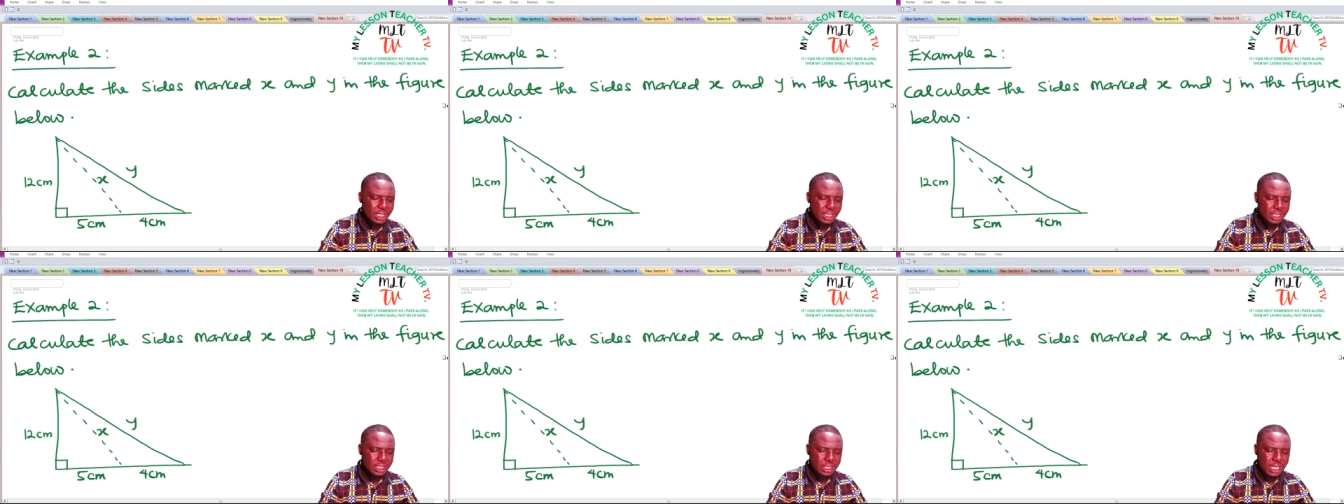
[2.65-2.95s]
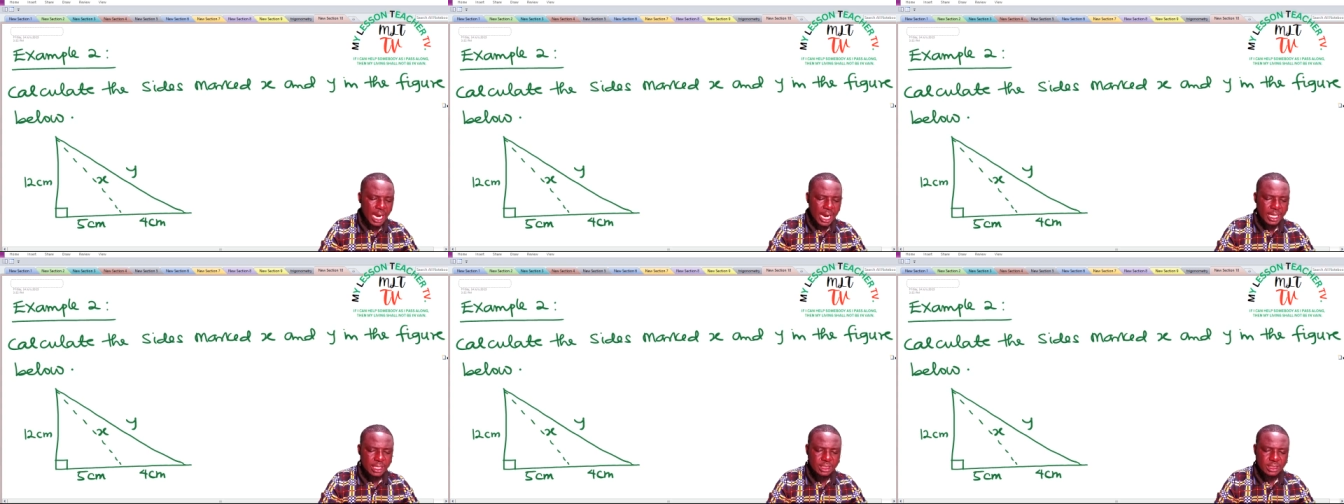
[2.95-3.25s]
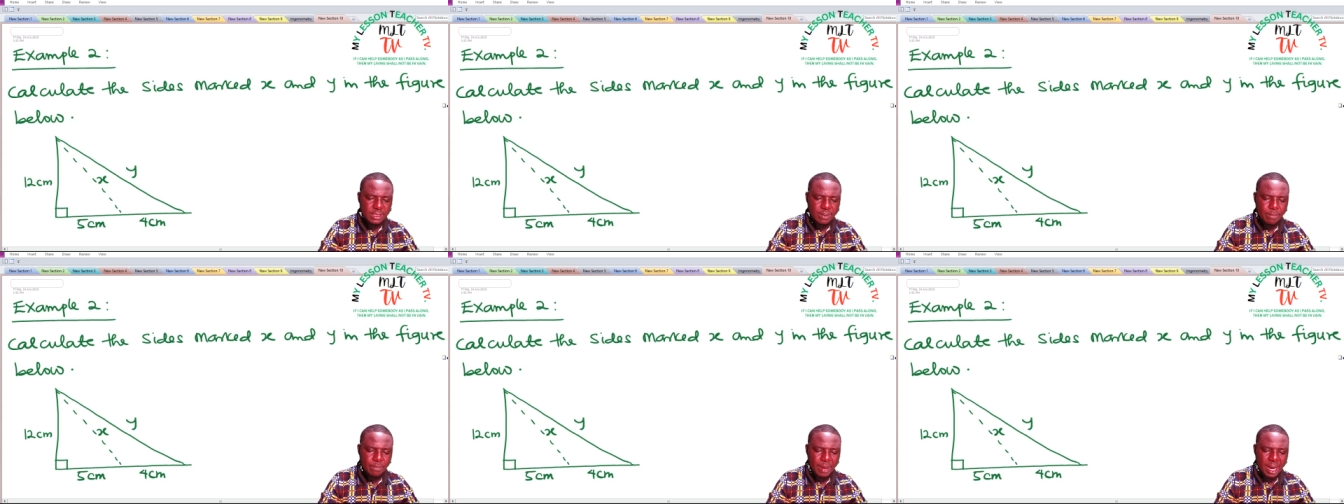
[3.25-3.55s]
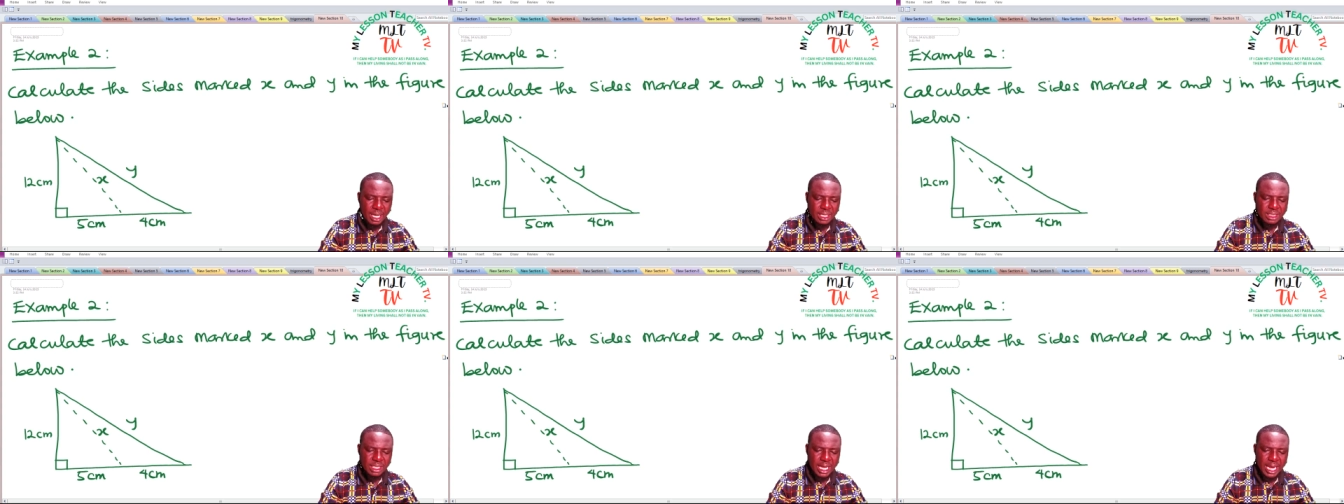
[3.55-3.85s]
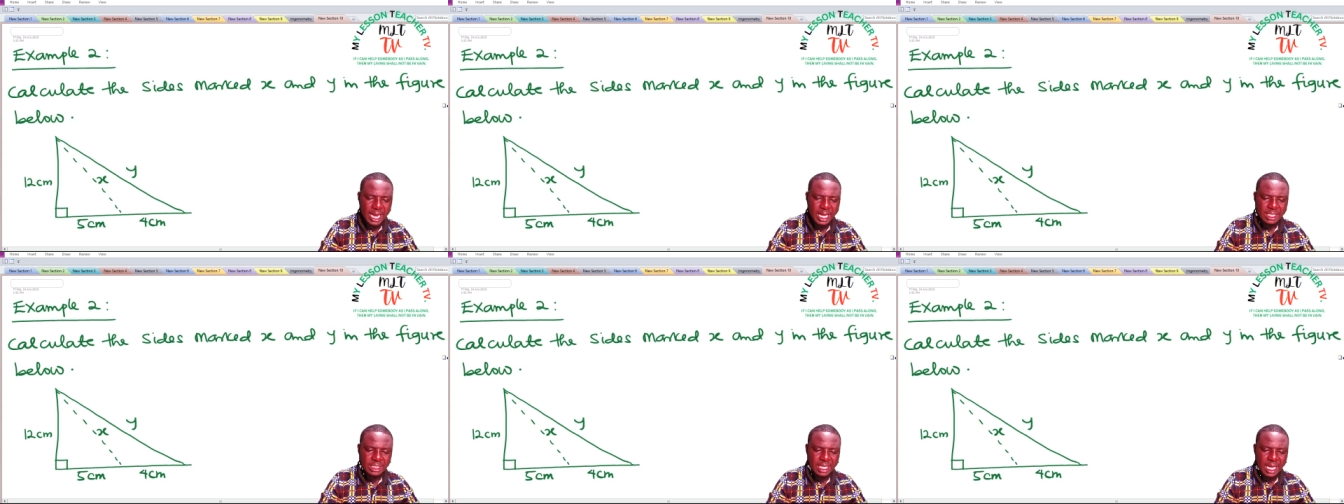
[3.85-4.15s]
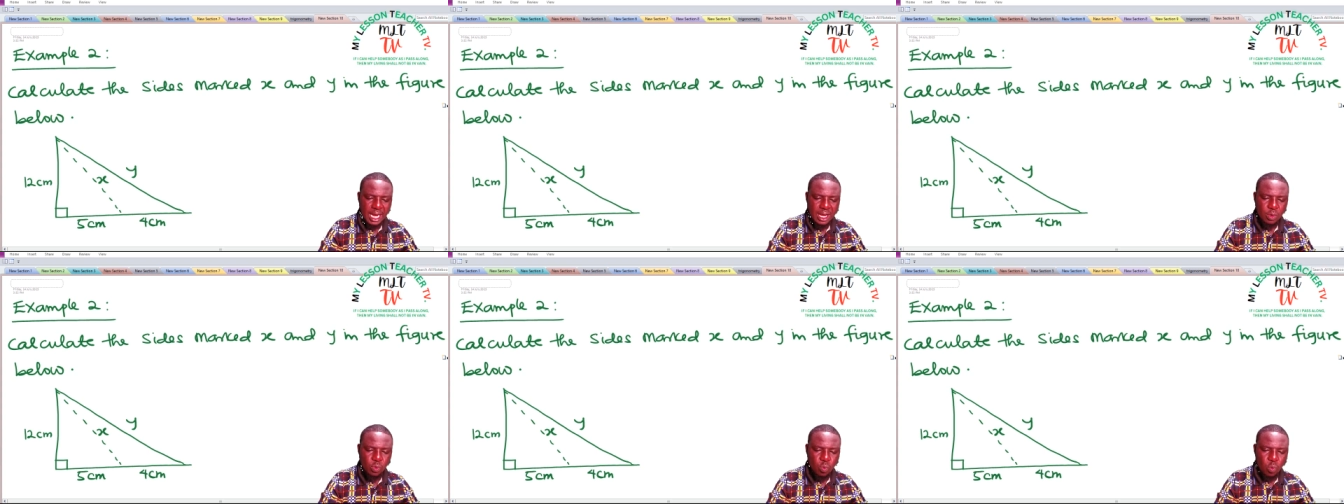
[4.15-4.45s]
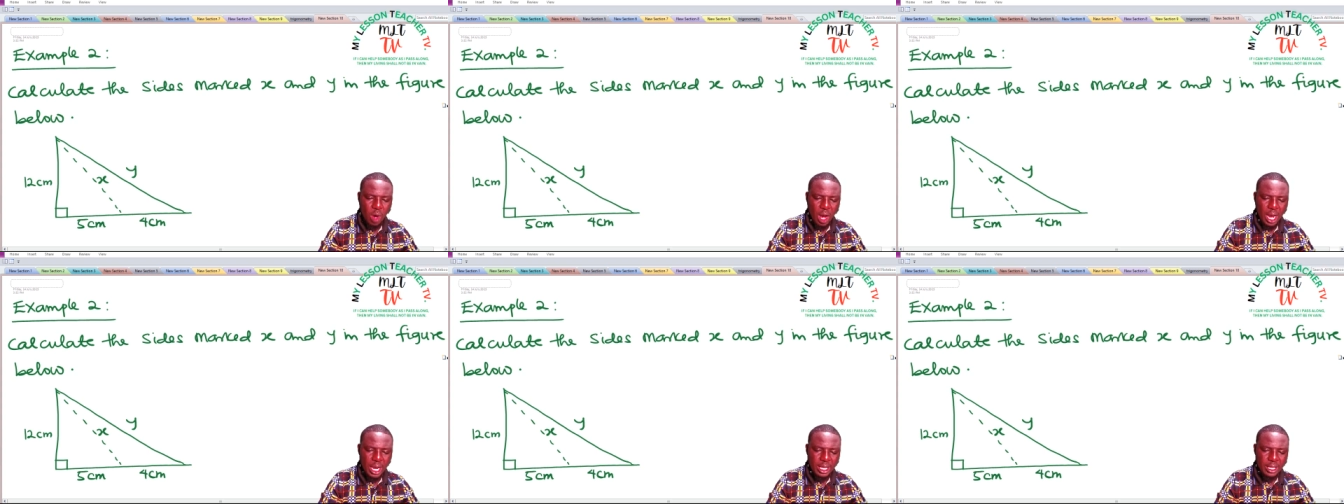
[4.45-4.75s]
the sides marked X
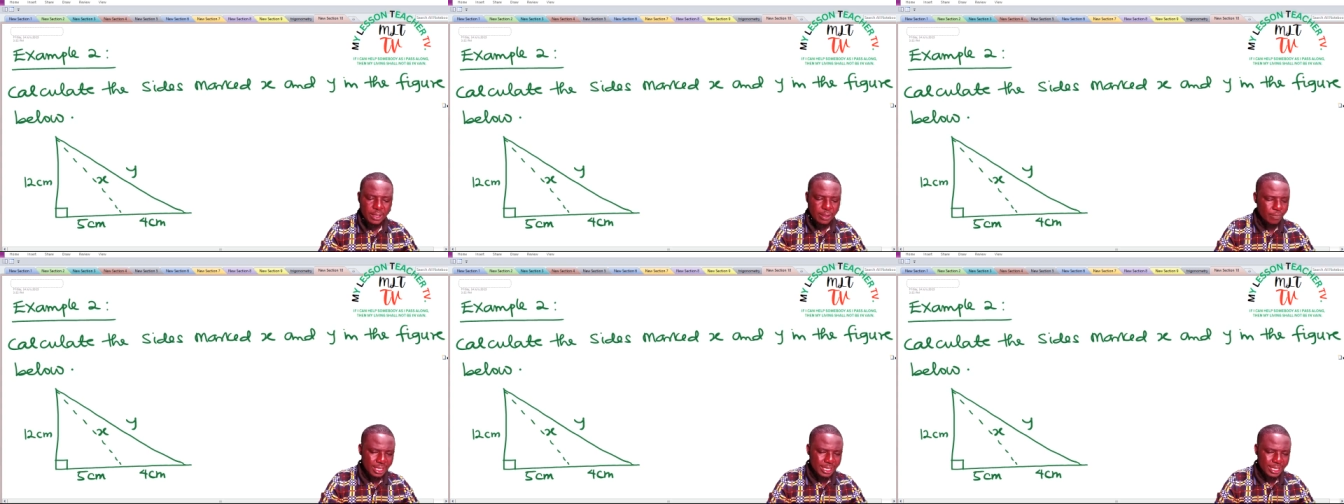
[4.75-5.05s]
and Y